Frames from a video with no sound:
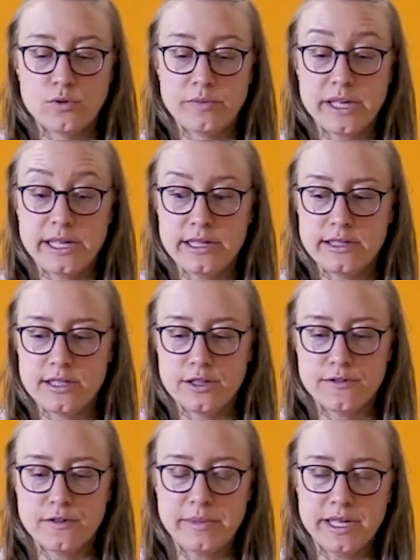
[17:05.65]
be easier
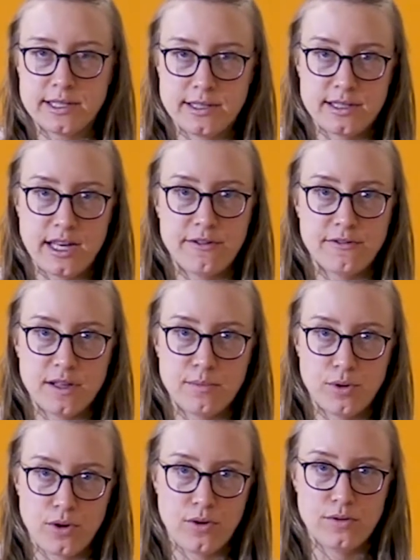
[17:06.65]
for me to safely
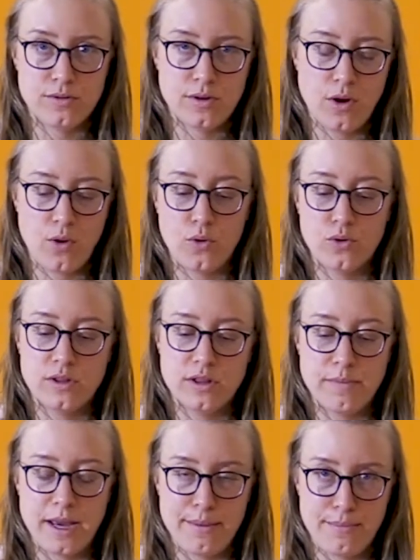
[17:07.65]
put a hole in the
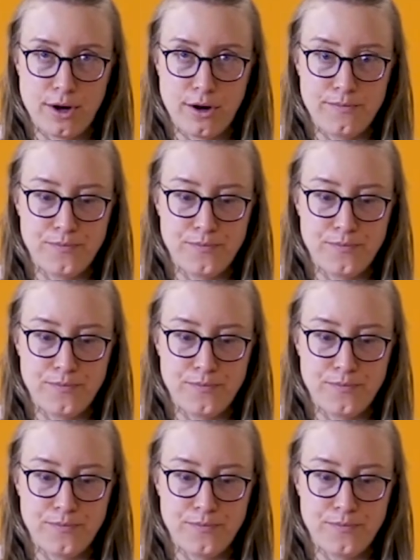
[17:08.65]
paper.